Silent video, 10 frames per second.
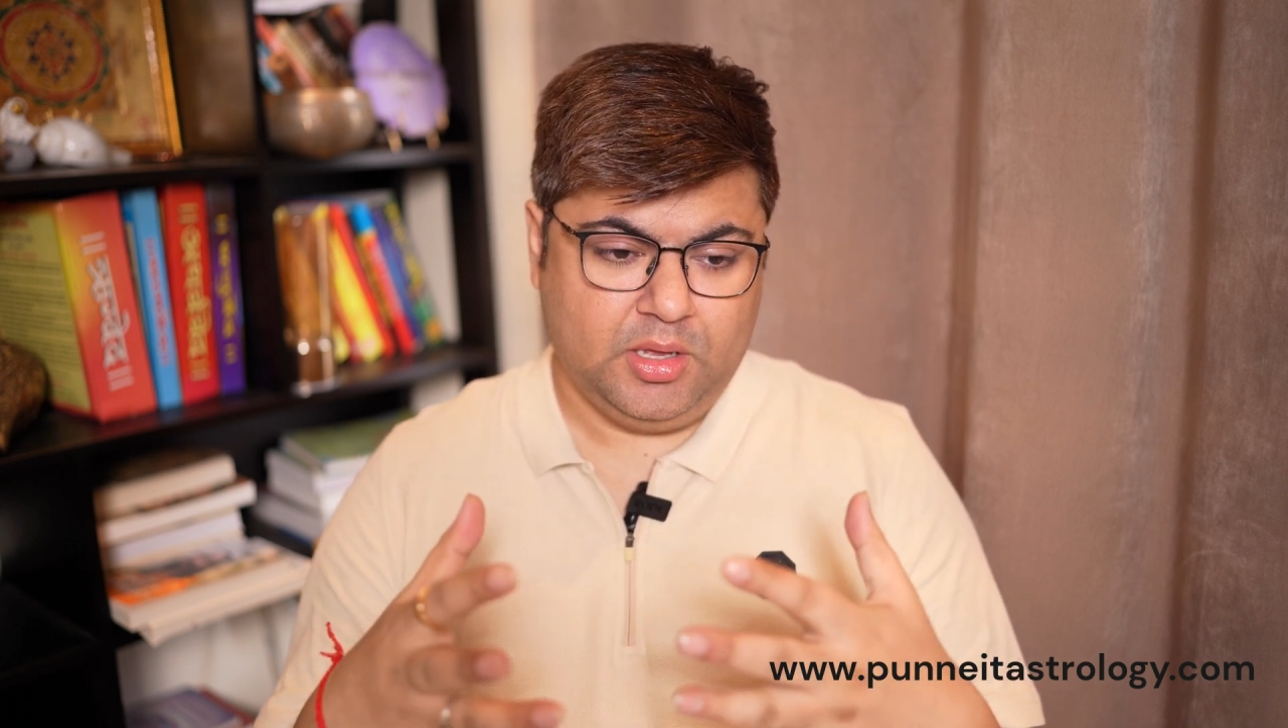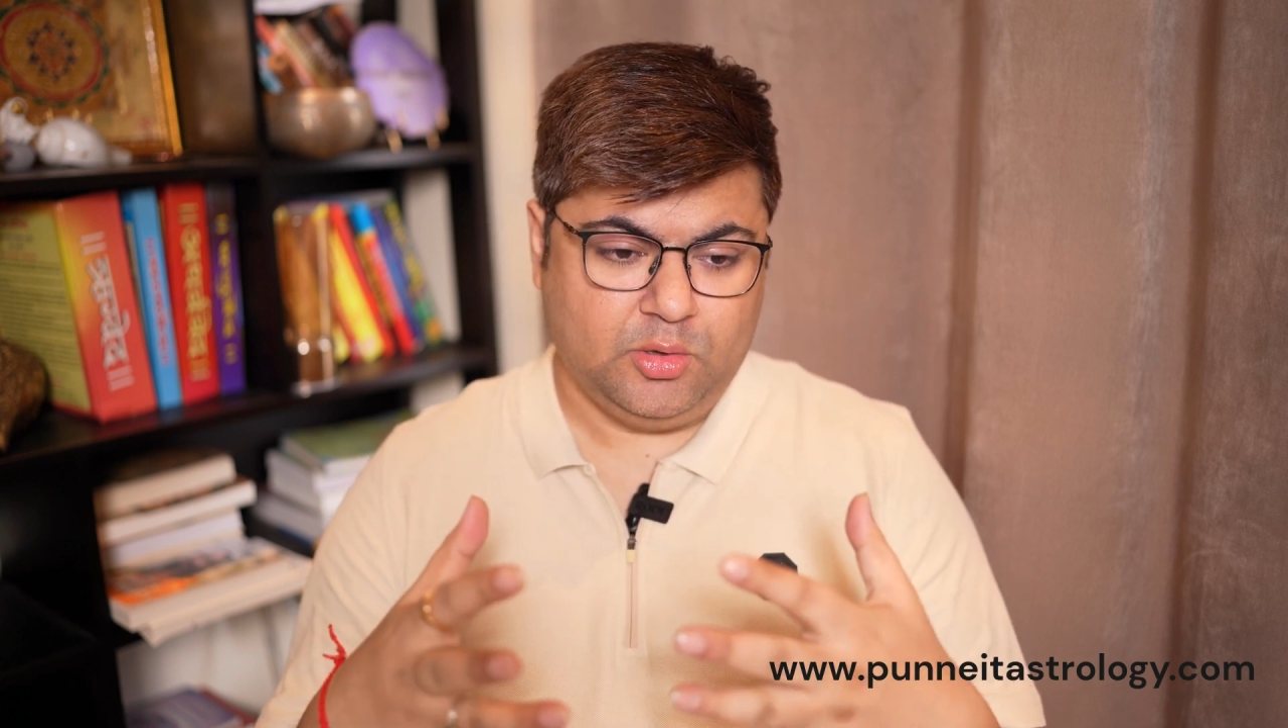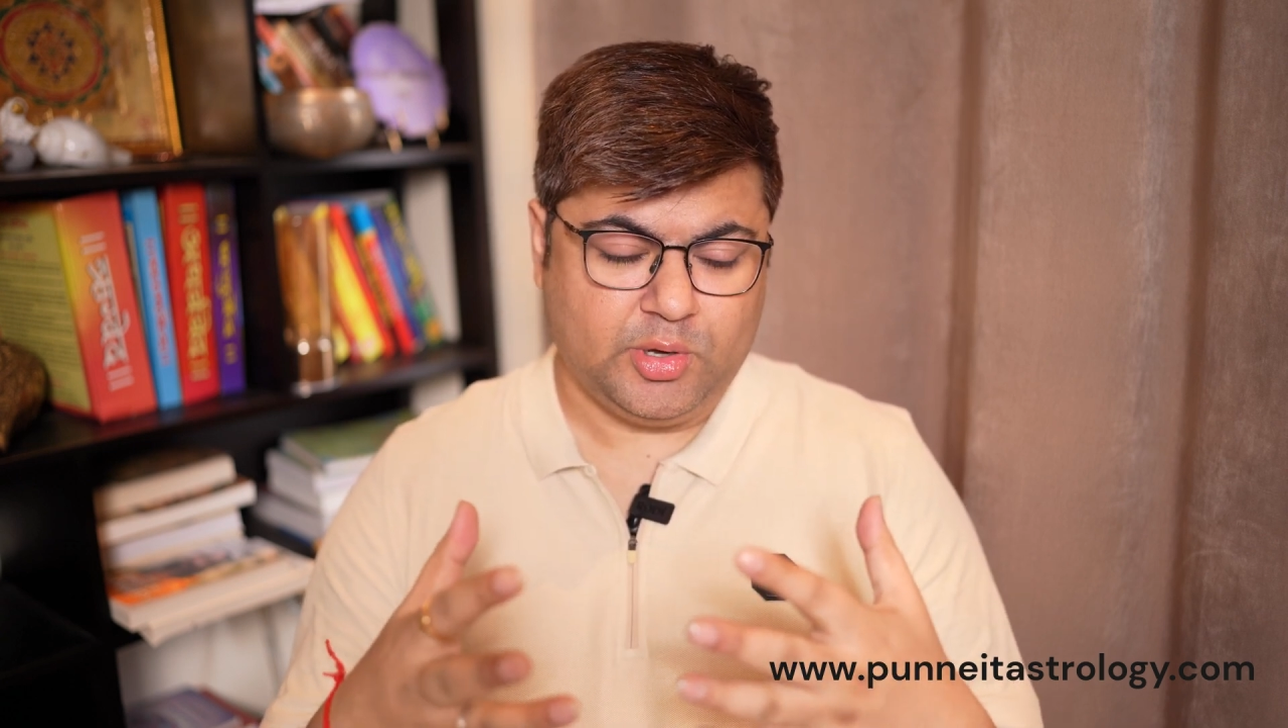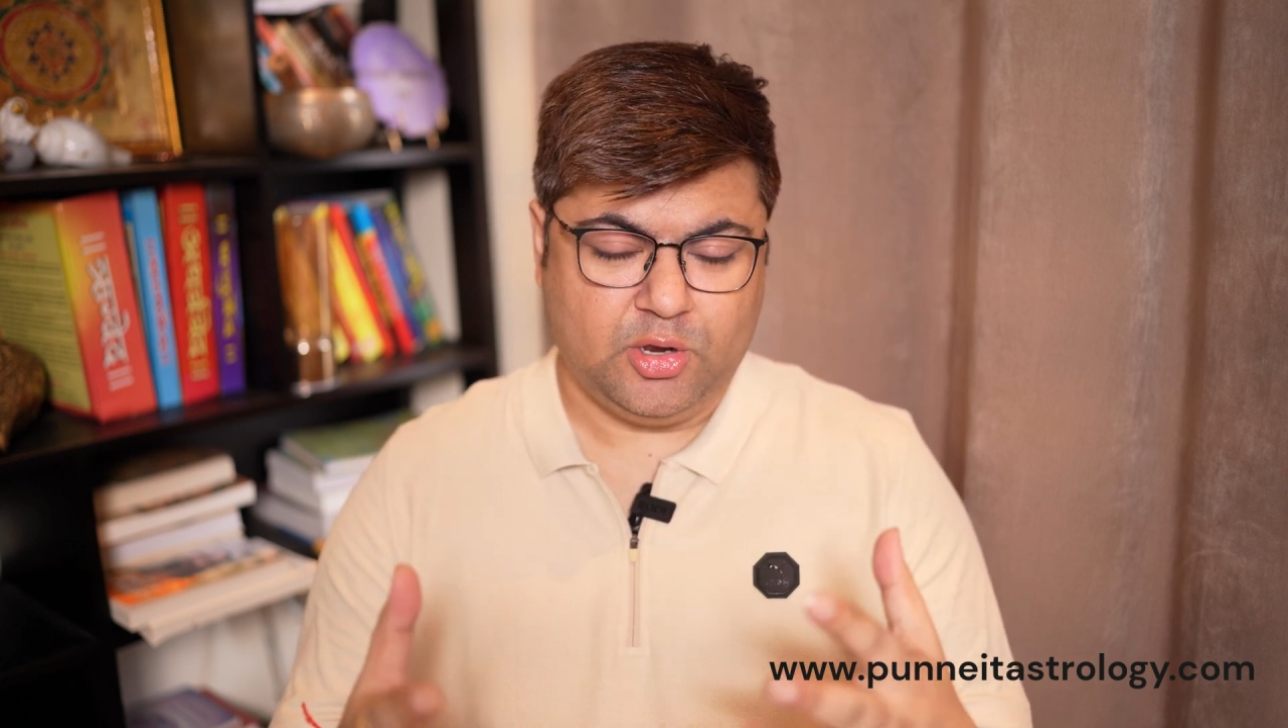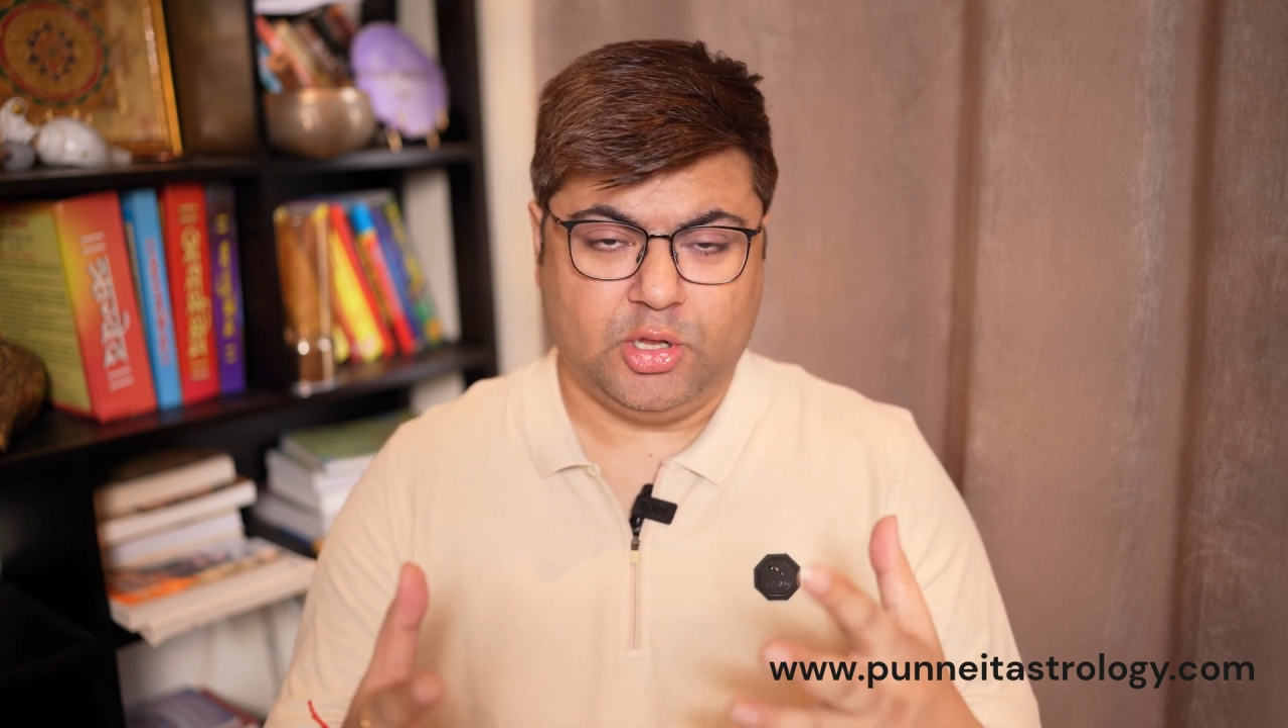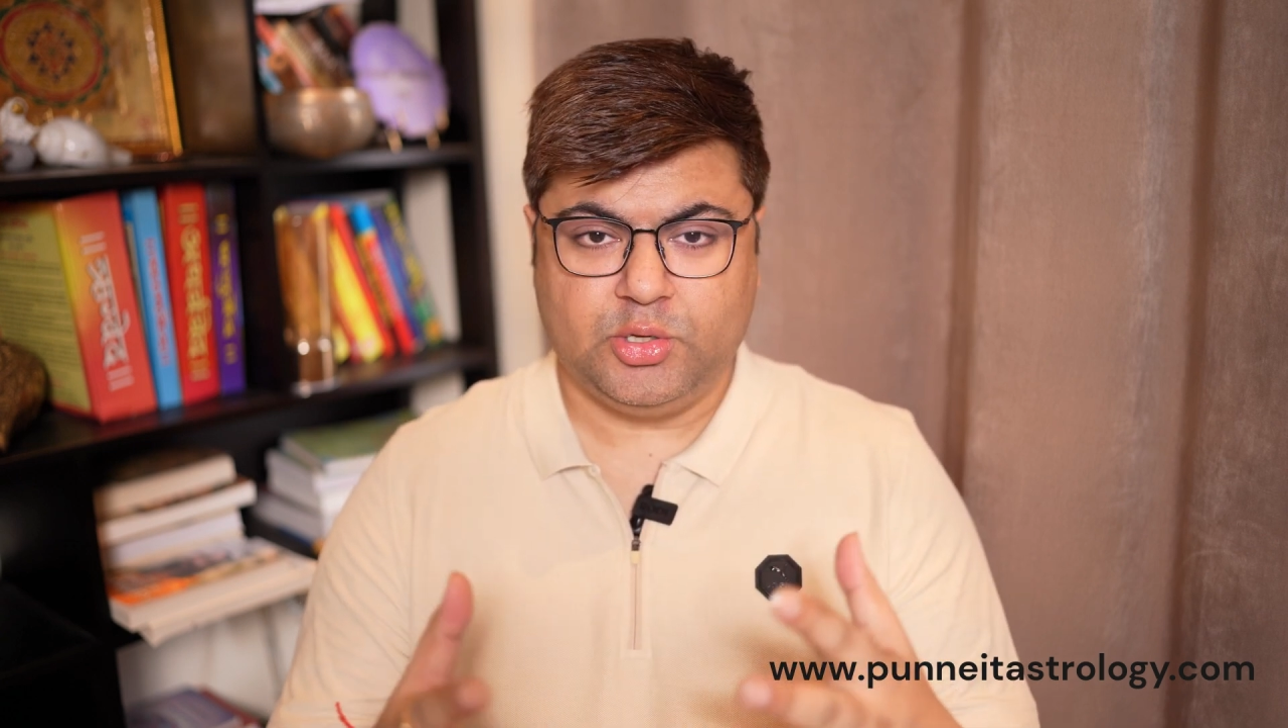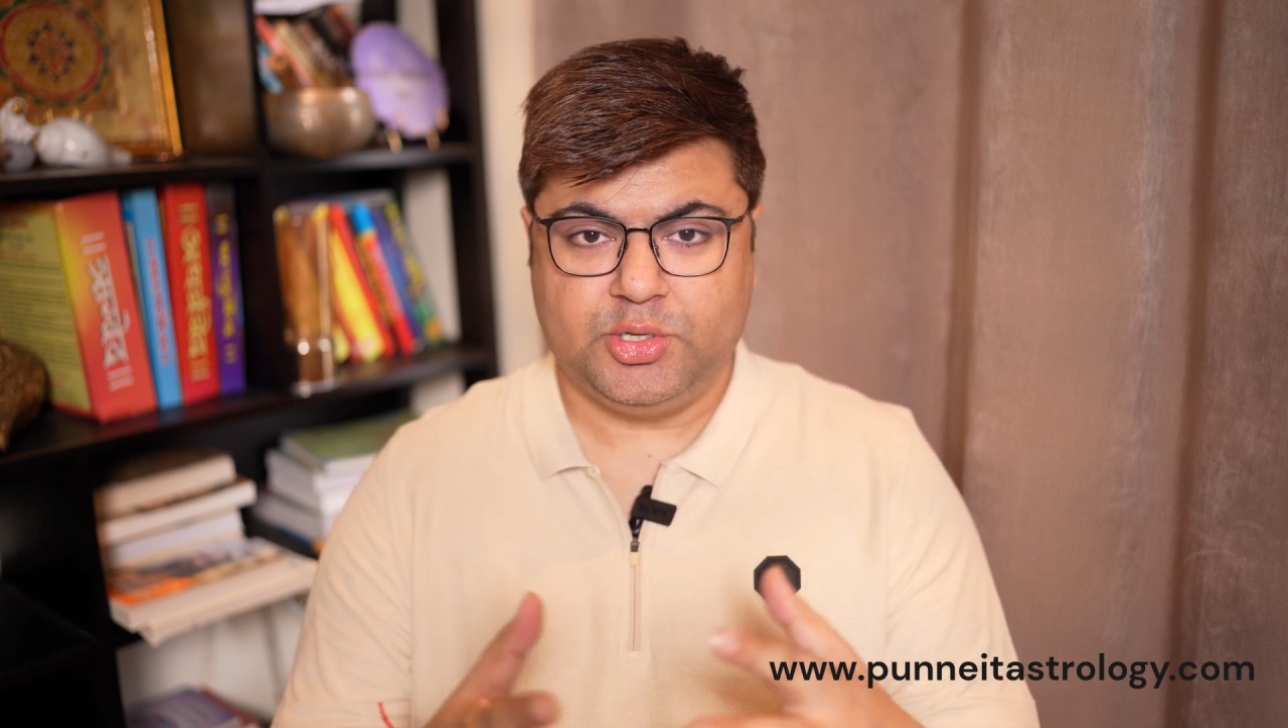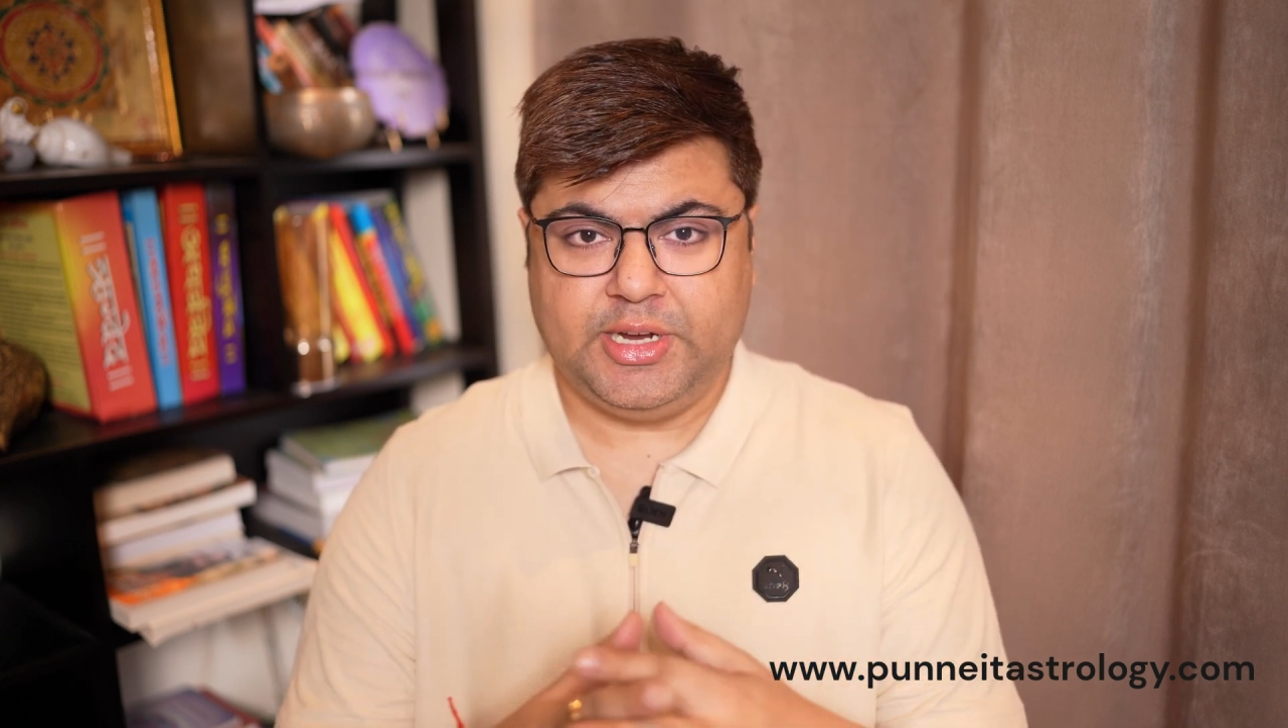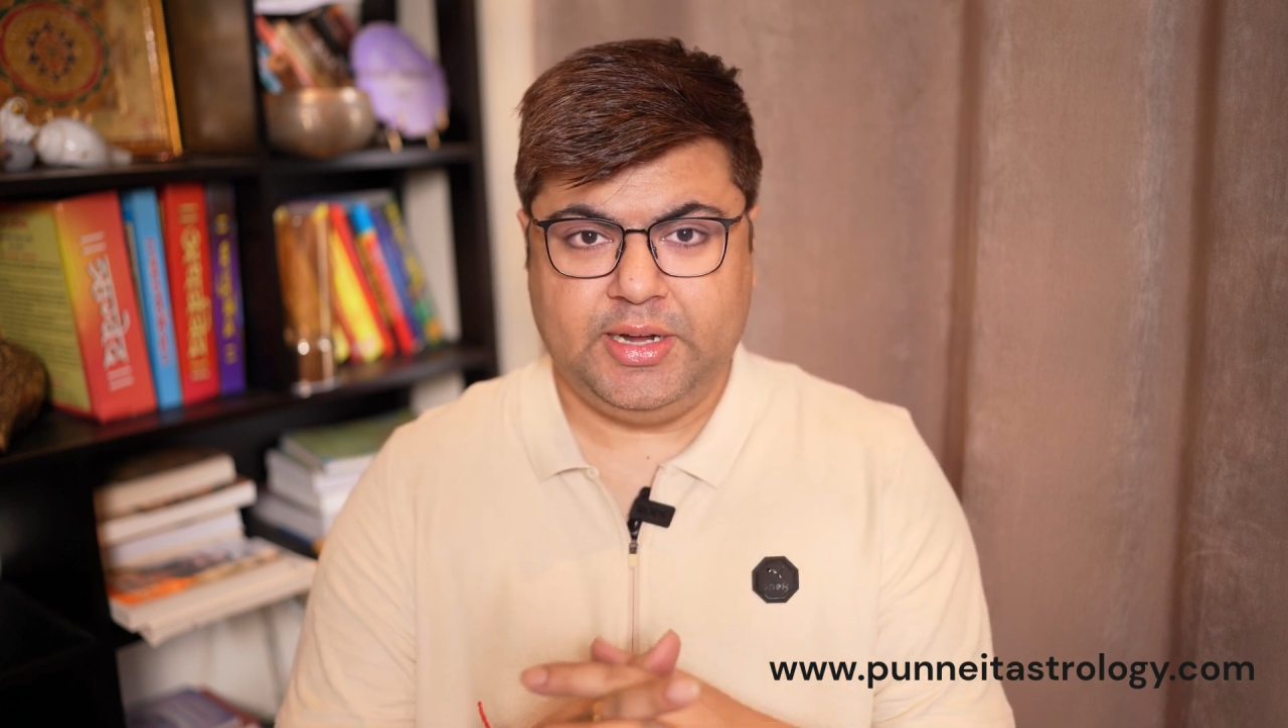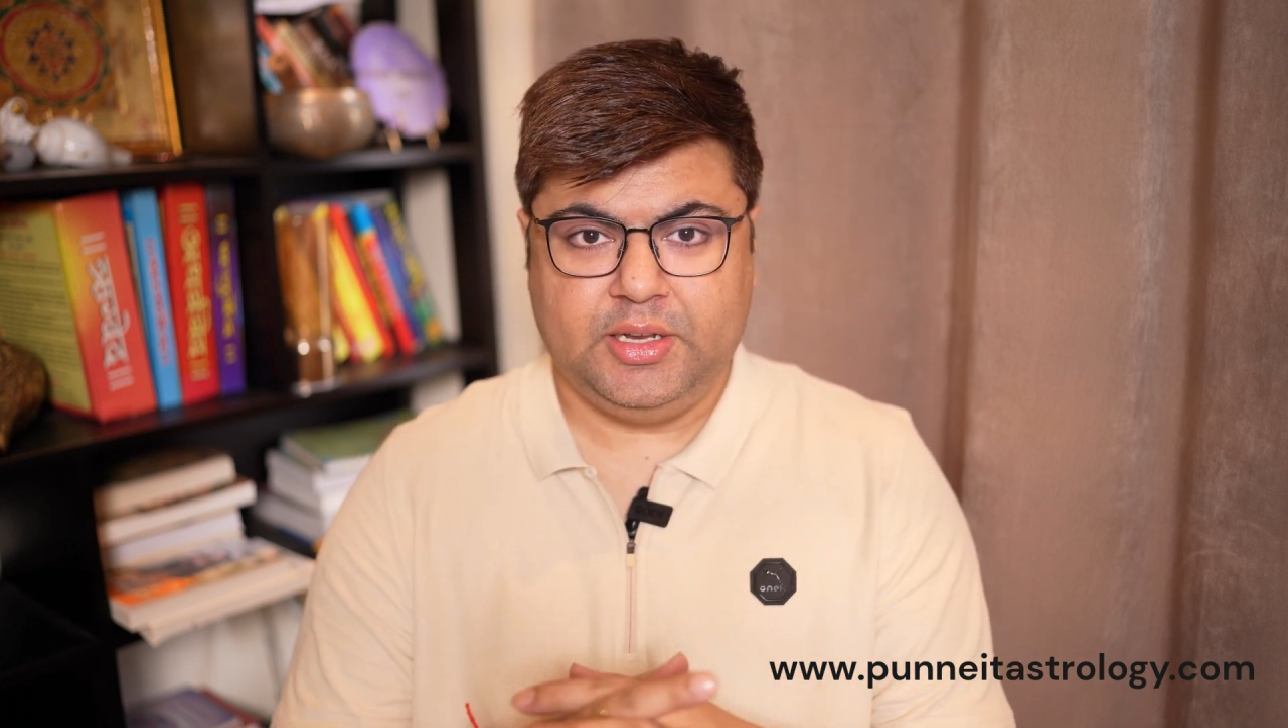You can also
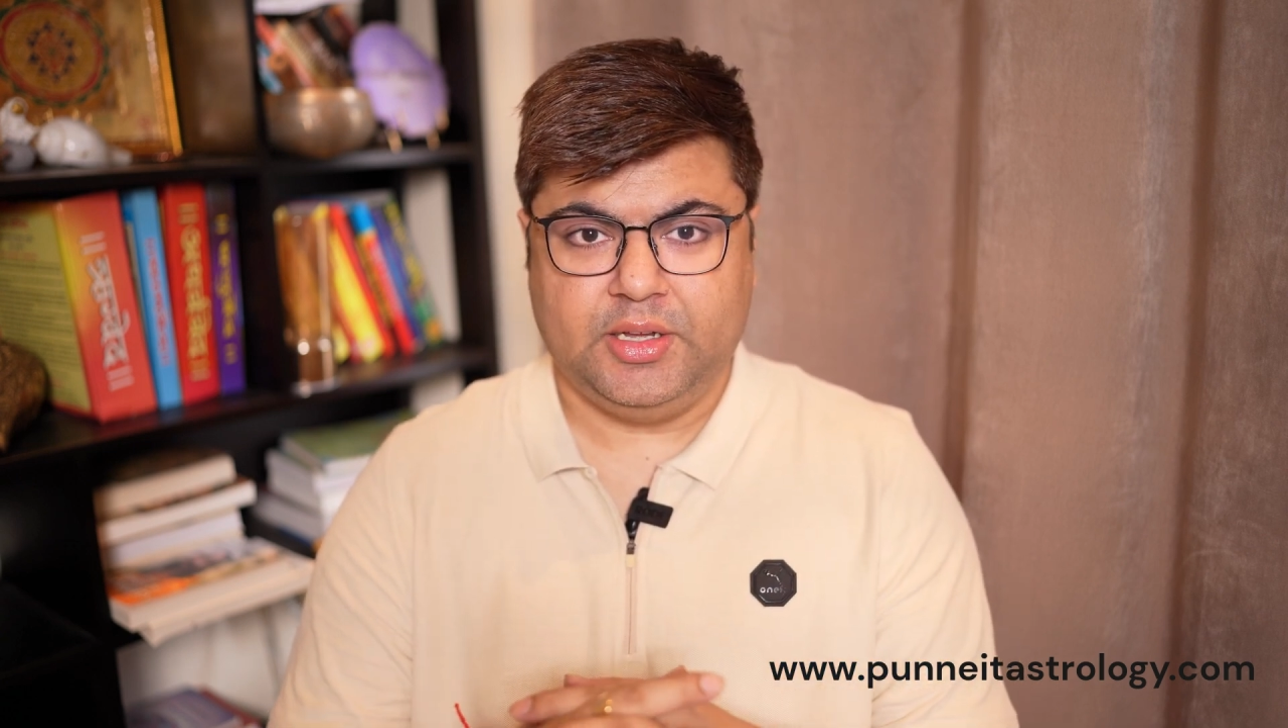chant